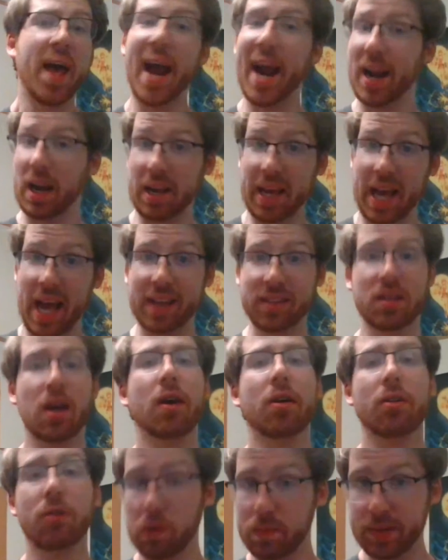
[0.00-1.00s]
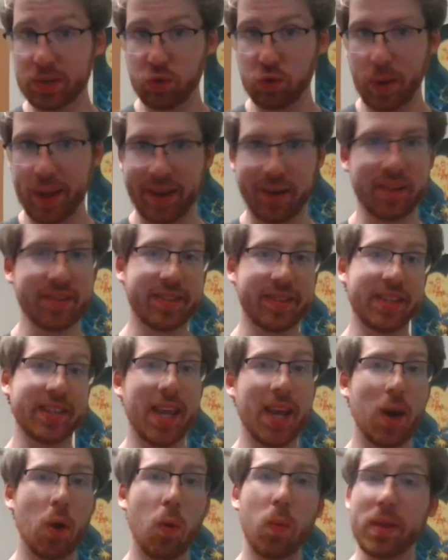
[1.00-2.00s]
Hey there guys, Normus Trading Cards, and
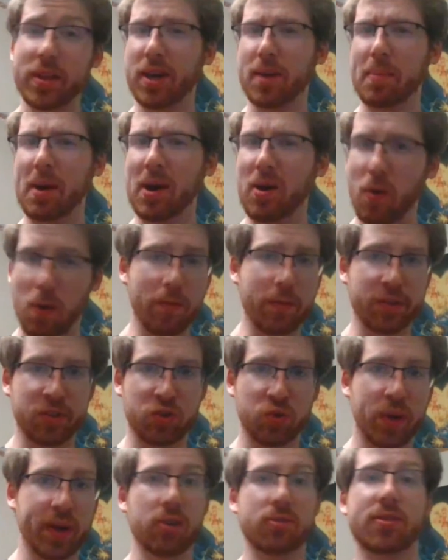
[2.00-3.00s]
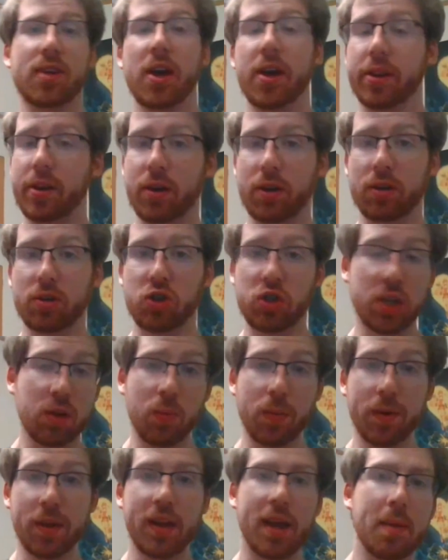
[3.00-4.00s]
today I want to talk about over triggers. They're a
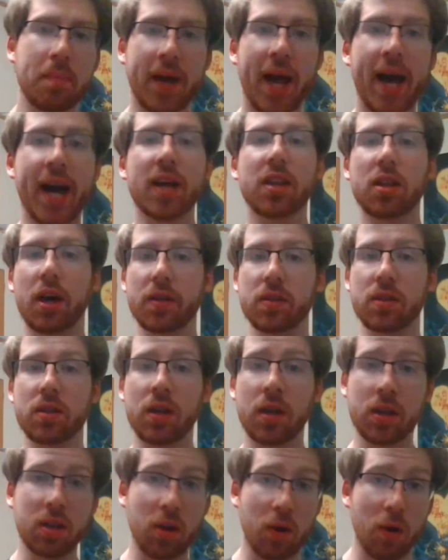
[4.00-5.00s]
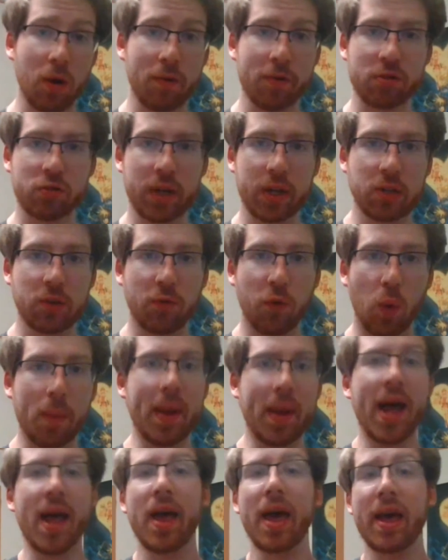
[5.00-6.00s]
genuine impact on the overdress
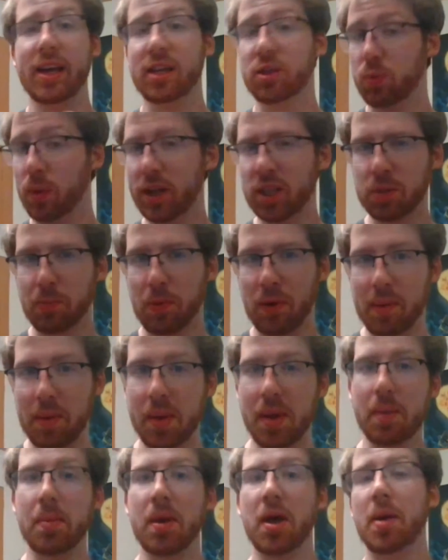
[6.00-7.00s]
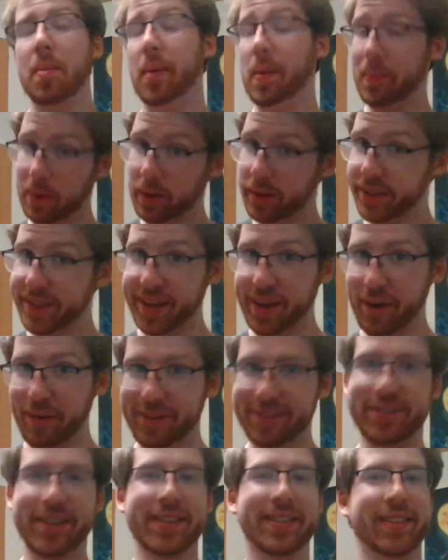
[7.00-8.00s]
format, as well as premium, but mostly
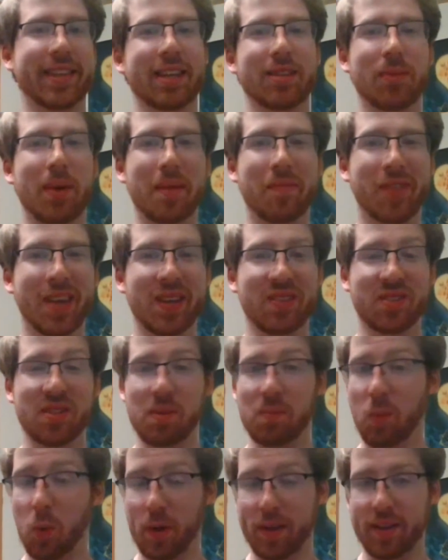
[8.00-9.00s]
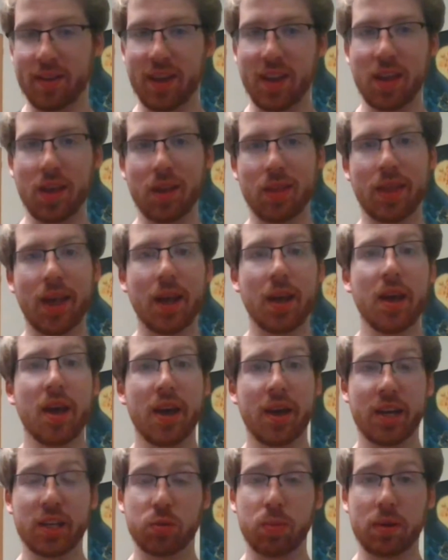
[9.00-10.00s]
overdress, that's what I've tested more than anything,
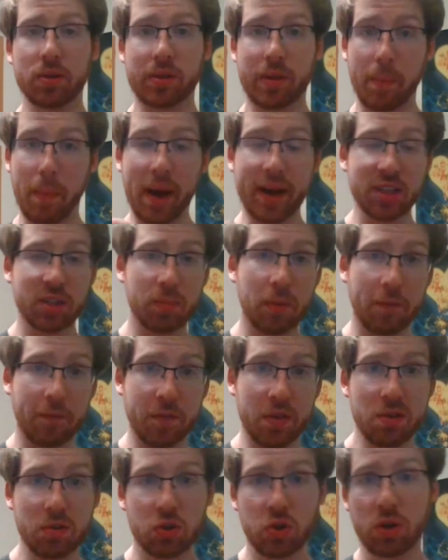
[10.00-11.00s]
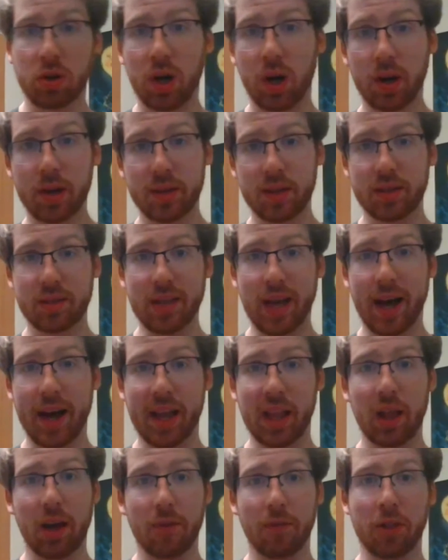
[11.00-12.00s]
as well as the possible future card
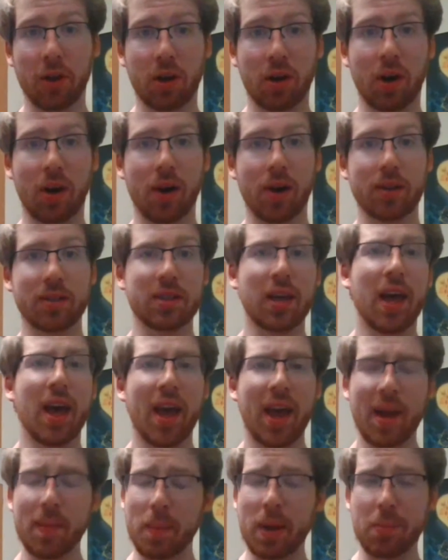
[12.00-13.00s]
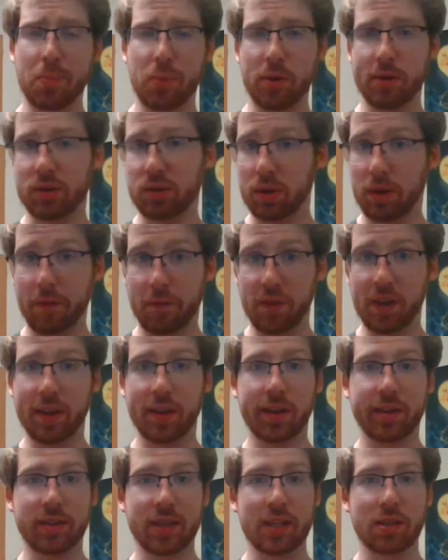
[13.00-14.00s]
design of the cards, and my personal
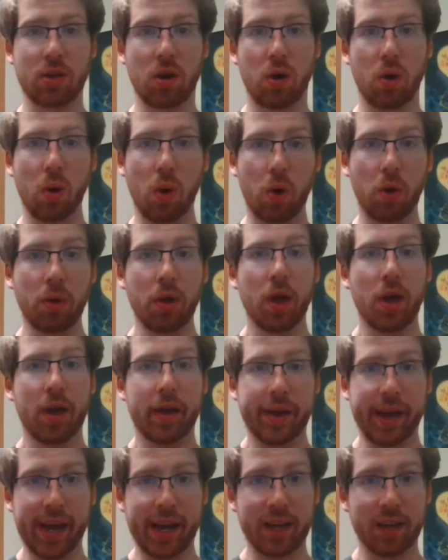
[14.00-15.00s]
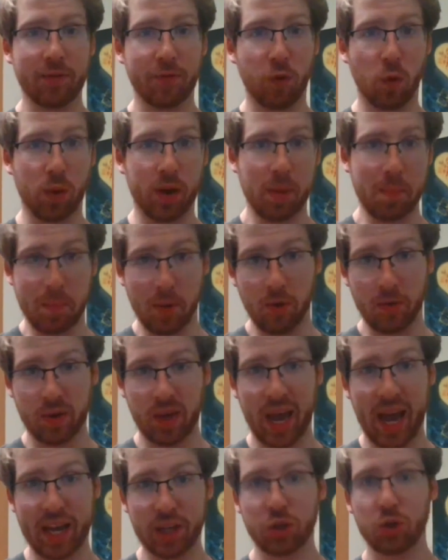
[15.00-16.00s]
feelings as a whole for both
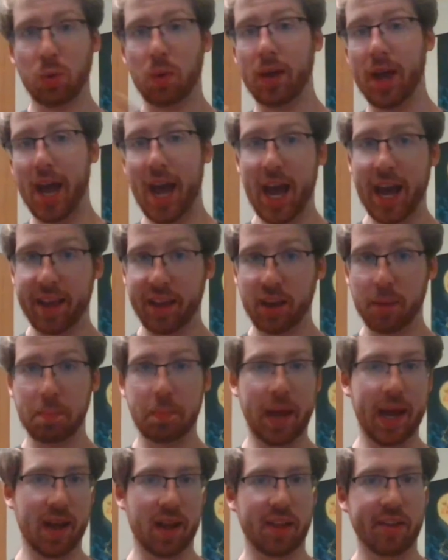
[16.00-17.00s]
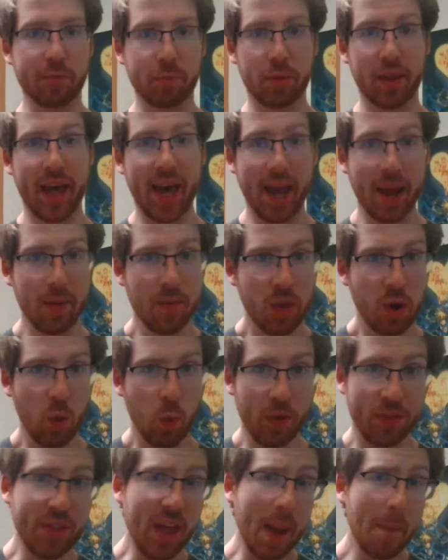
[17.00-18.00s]
casual and competitive play.
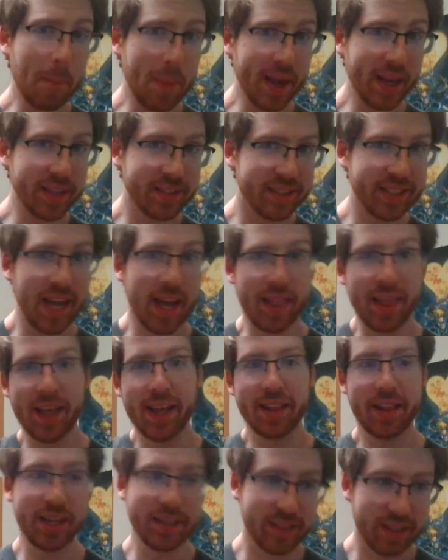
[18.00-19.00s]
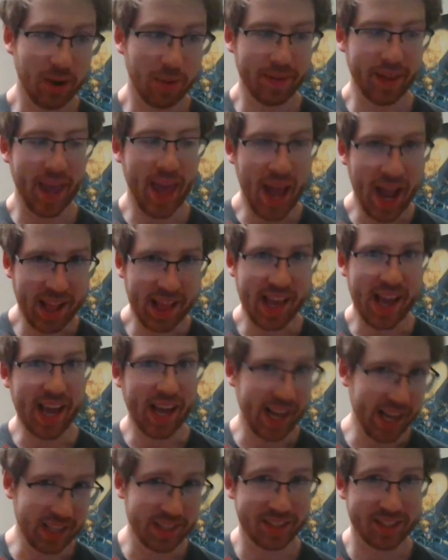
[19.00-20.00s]
With that being said, let's go on ahead and
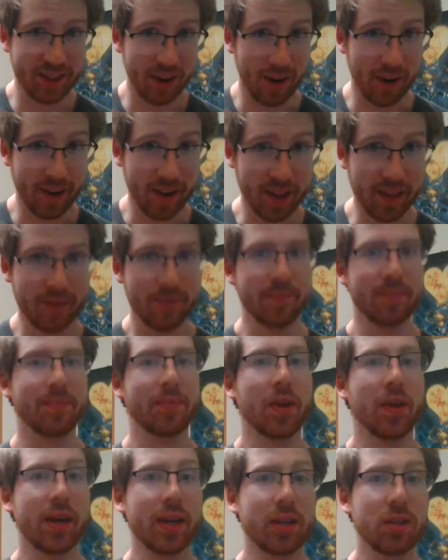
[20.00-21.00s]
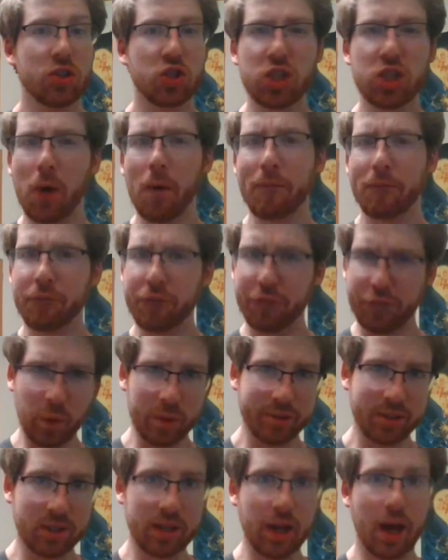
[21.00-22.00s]
get started. So,
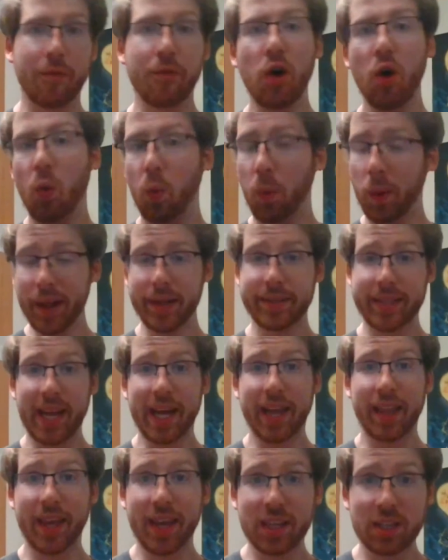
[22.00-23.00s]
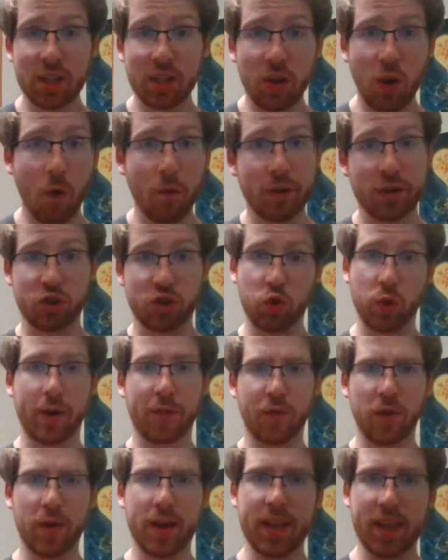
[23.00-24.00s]
first off, what exactly is an over trigger
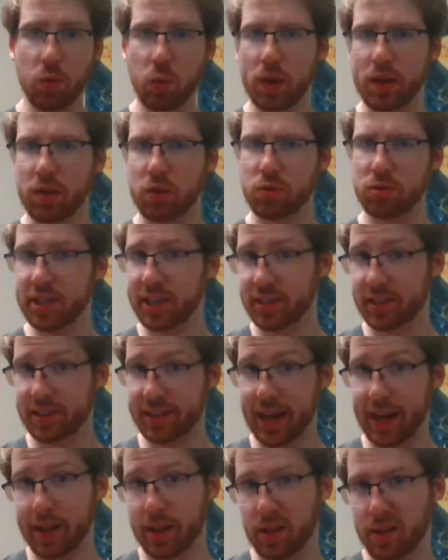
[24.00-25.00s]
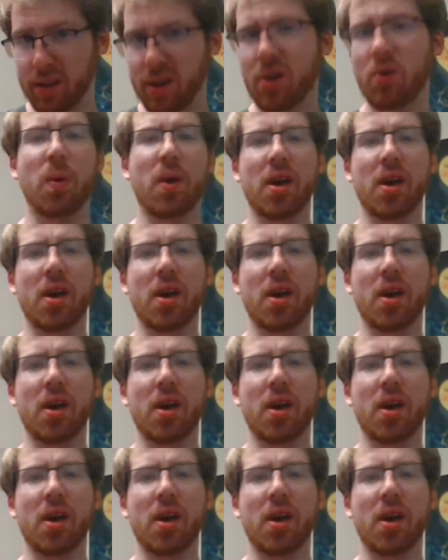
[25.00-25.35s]
for anyone who does not know,